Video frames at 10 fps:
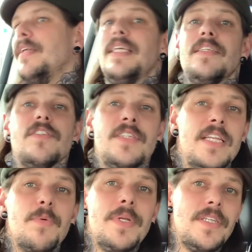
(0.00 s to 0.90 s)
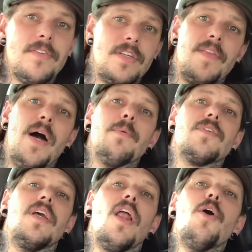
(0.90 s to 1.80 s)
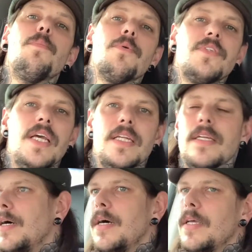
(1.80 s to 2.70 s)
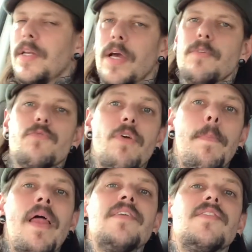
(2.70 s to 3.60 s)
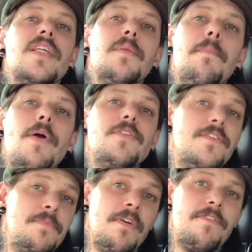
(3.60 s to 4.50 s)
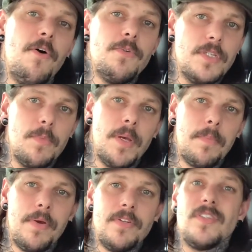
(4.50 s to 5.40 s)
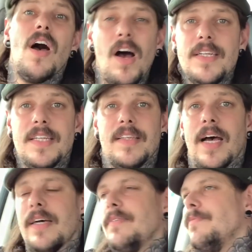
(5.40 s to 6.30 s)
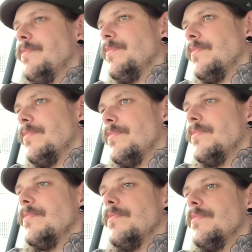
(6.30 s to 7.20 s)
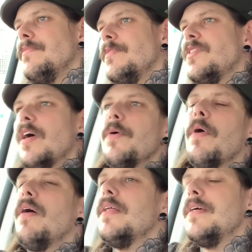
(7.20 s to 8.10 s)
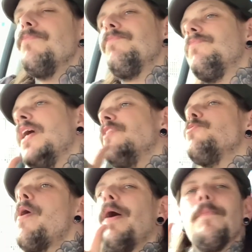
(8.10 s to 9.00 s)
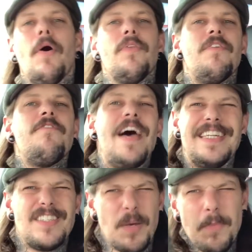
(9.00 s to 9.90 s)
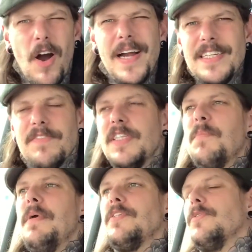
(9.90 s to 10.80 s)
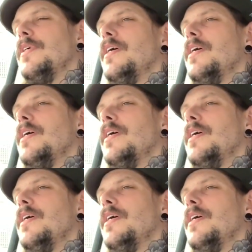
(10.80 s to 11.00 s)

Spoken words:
didn't tint the windows though, that was global tint. You know, replacing the motor for my folding wing mirrors, I did that. So that's why I'm on the fence. I'm kind of in the middle,